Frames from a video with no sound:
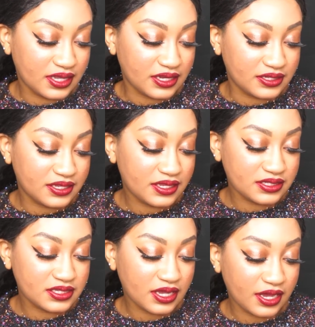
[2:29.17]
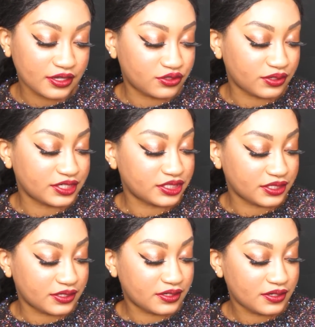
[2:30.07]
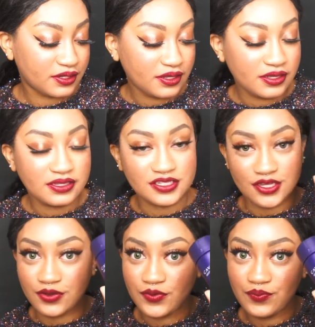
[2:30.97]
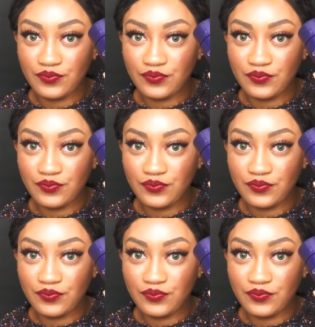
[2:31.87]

intense hydration. So